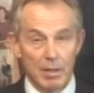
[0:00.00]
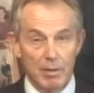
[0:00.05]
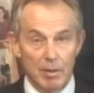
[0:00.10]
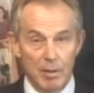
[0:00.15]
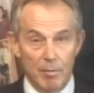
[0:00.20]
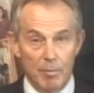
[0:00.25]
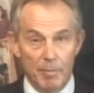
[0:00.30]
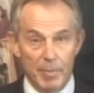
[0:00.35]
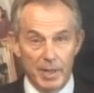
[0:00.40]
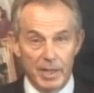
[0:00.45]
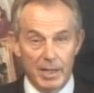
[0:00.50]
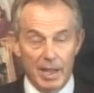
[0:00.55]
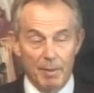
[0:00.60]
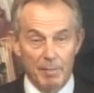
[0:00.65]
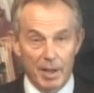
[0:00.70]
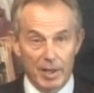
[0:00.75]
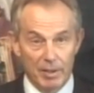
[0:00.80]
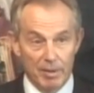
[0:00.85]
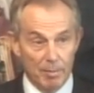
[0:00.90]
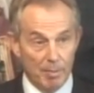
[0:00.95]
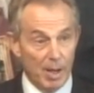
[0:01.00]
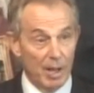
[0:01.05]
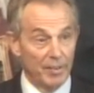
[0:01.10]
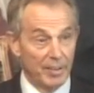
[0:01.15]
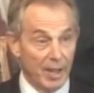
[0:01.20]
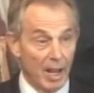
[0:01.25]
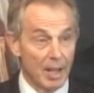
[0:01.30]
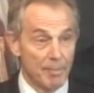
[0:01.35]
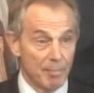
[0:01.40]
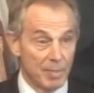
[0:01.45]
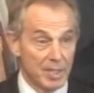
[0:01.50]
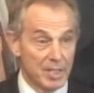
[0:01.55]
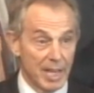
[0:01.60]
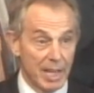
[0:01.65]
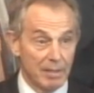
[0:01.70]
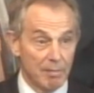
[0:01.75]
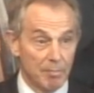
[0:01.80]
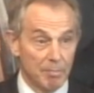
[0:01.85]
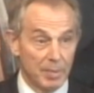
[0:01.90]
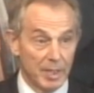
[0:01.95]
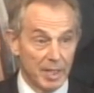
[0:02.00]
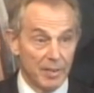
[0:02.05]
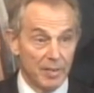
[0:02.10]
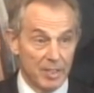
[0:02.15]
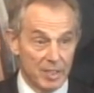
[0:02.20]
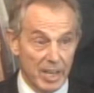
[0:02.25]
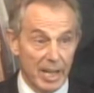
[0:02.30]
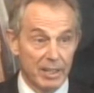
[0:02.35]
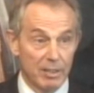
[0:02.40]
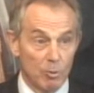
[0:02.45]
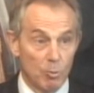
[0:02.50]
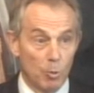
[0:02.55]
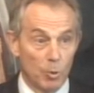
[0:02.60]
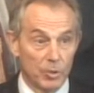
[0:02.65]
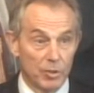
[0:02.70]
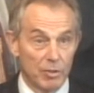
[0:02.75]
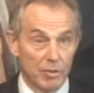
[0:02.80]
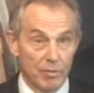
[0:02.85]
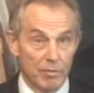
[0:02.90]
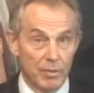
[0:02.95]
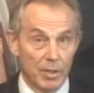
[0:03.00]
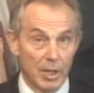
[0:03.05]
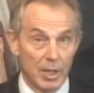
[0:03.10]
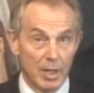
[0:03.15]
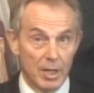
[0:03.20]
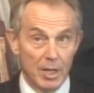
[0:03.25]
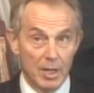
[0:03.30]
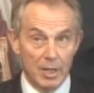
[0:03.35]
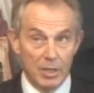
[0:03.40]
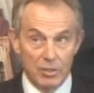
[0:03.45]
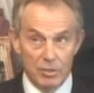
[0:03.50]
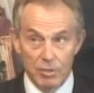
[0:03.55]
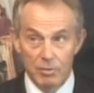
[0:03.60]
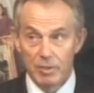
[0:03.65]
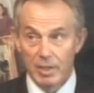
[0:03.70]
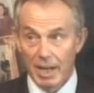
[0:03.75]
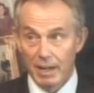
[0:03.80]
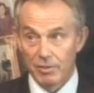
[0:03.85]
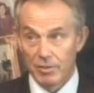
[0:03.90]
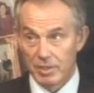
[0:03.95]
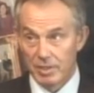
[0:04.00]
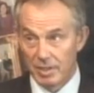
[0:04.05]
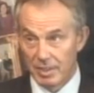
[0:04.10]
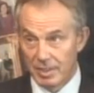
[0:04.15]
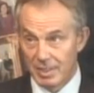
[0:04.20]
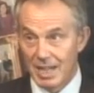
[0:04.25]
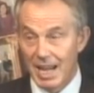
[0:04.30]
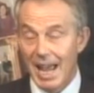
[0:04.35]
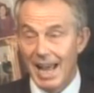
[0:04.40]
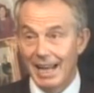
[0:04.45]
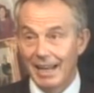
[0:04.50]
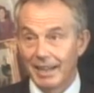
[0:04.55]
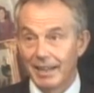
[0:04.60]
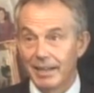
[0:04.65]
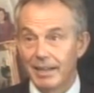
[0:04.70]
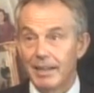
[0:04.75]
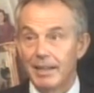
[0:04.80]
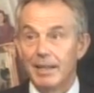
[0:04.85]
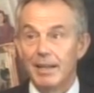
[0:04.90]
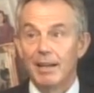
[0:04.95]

it would come out at about 9%, but in the second quarter of 2010,